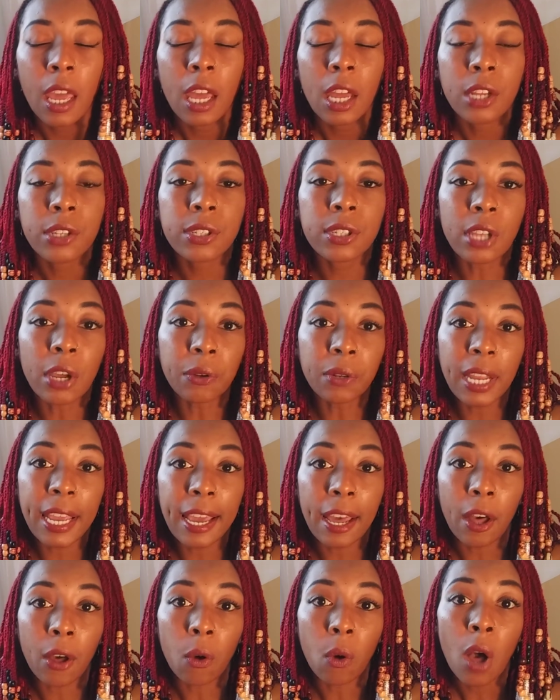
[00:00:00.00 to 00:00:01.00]
So
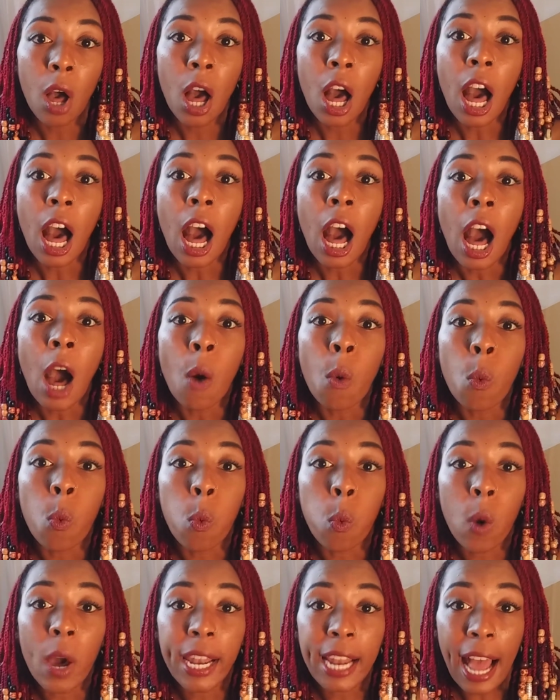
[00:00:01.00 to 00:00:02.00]
now,
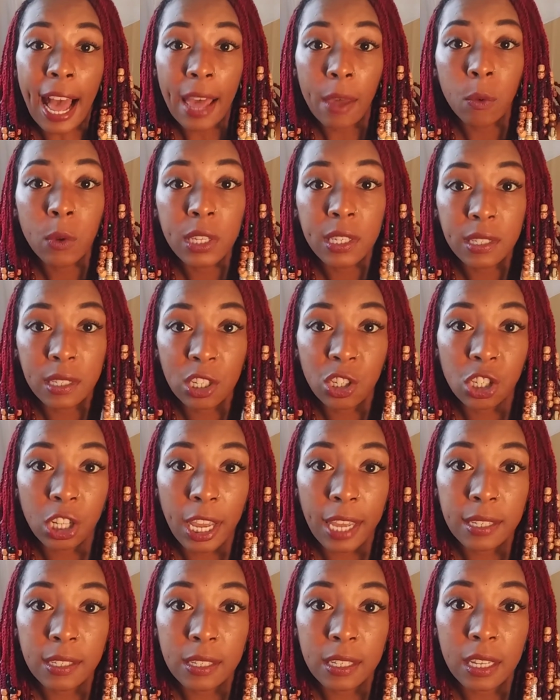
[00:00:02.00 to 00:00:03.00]
what I would
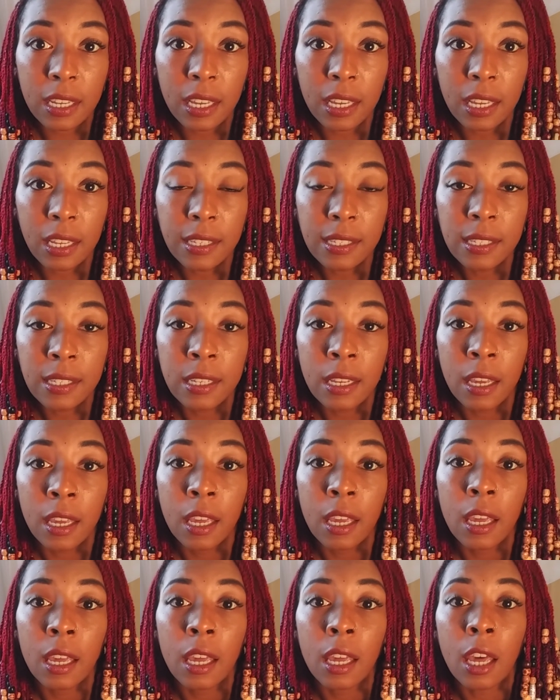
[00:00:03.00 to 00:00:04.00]
suggest is
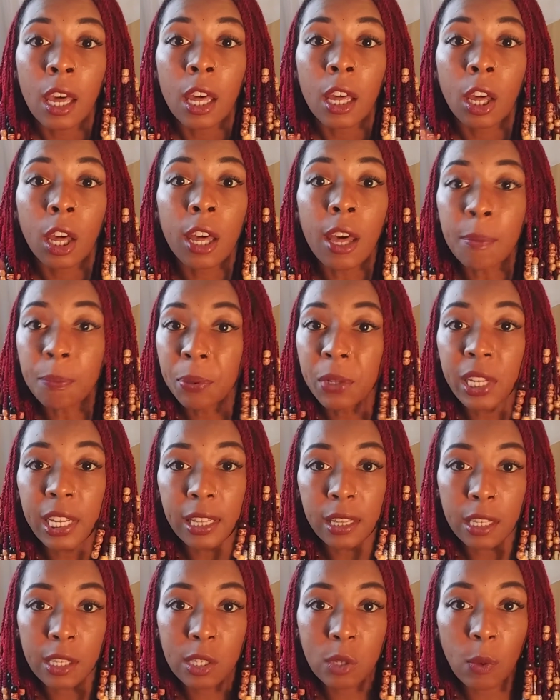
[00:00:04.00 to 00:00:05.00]

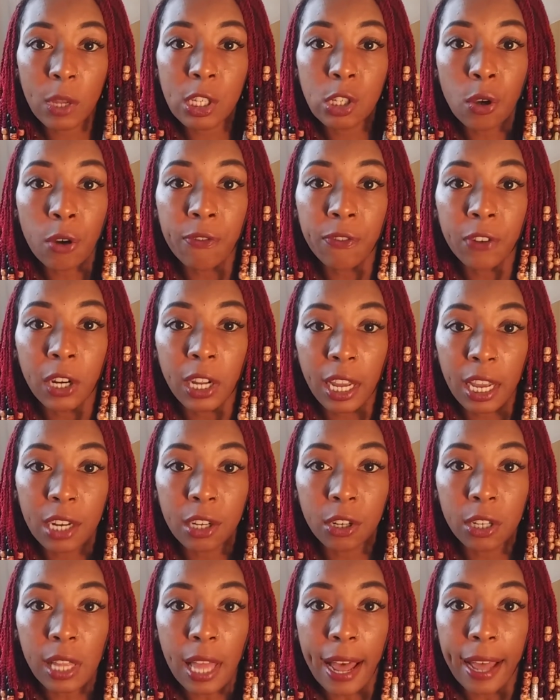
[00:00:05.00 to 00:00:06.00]
completely switch over to
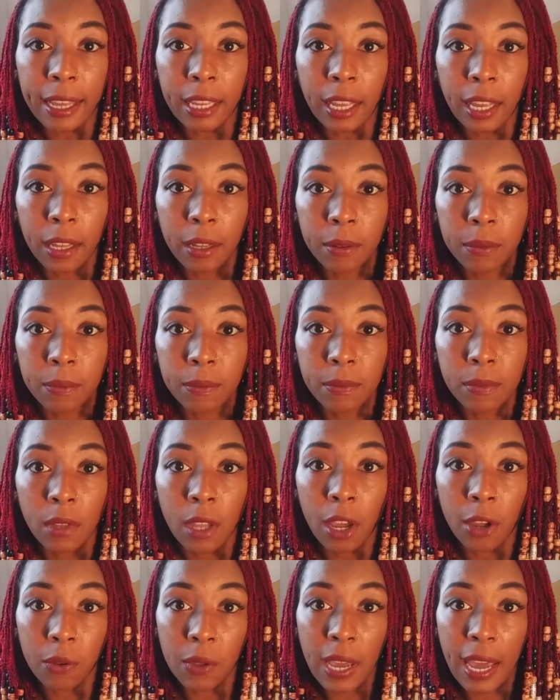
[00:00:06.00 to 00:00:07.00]
interlocking,
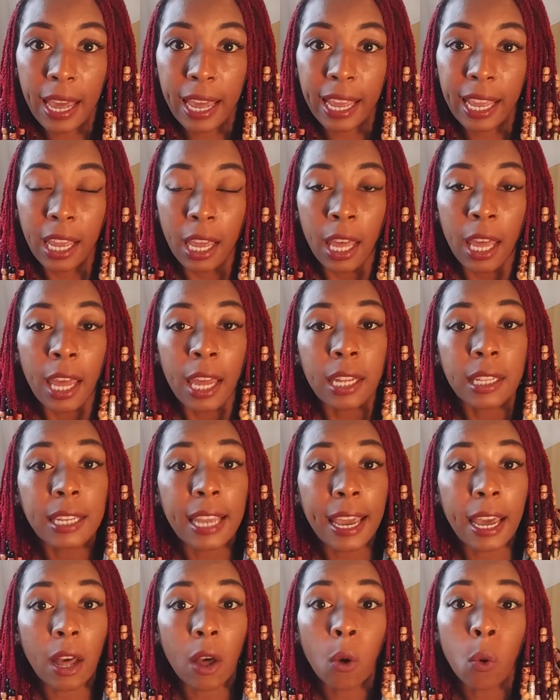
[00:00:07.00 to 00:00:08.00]
okay?
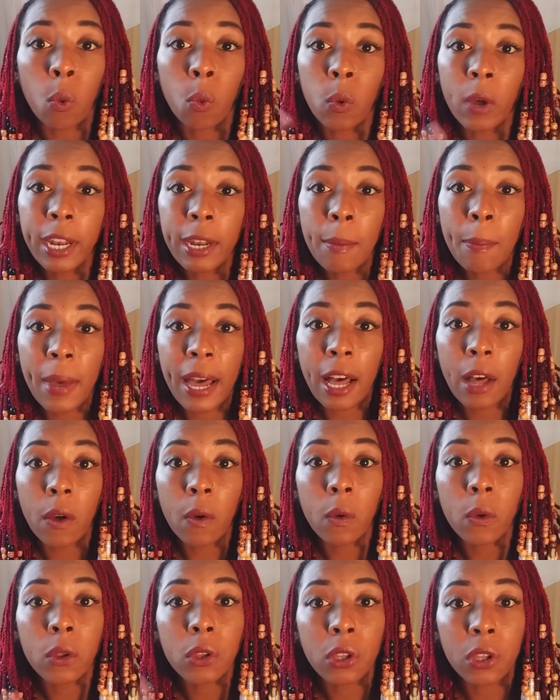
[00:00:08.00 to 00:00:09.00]
Now, what
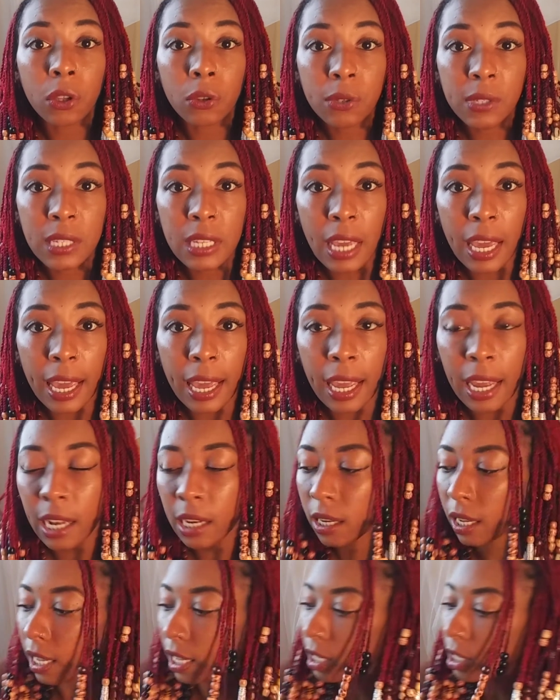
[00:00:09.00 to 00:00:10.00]
about, you said
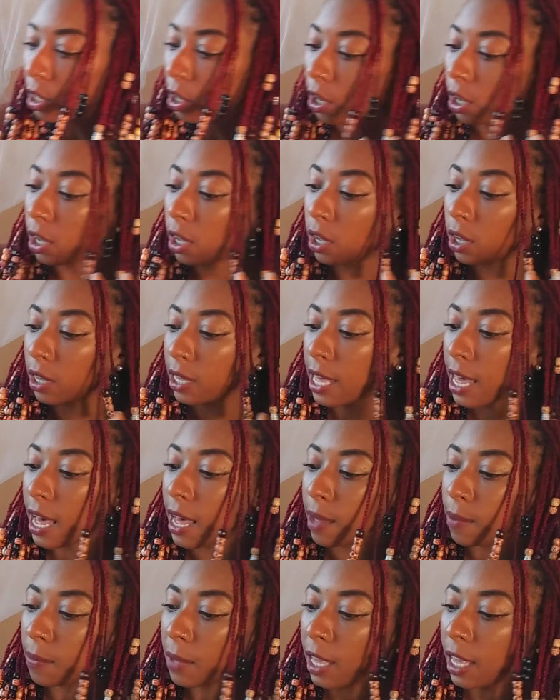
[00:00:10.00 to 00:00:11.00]
in your
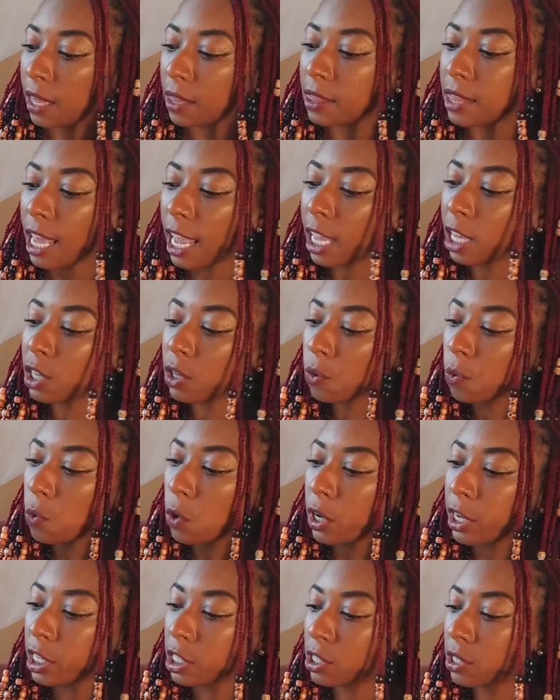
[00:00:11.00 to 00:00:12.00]
comment that you
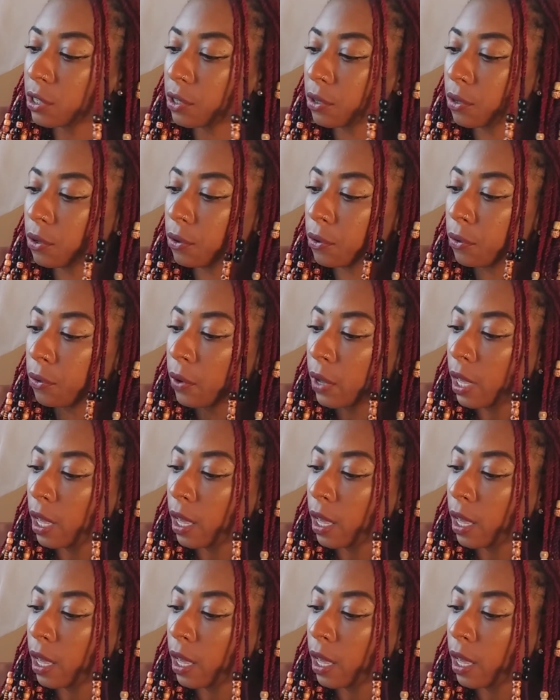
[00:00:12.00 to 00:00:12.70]
want to